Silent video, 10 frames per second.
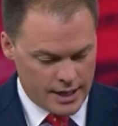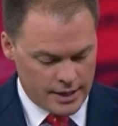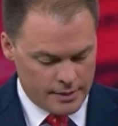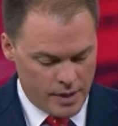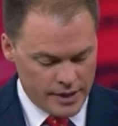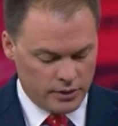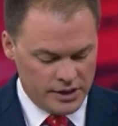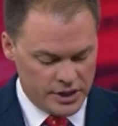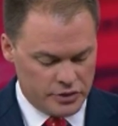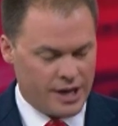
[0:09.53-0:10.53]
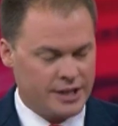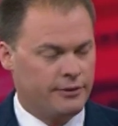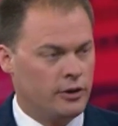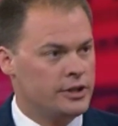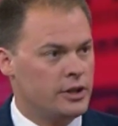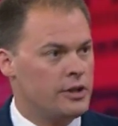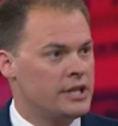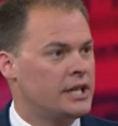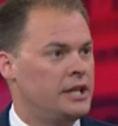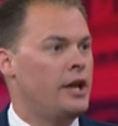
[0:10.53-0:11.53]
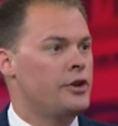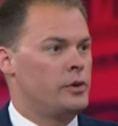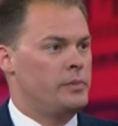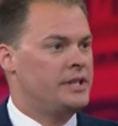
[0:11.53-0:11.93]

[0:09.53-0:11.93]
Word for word: Uh, Michael, let's address first, though, this conundrum.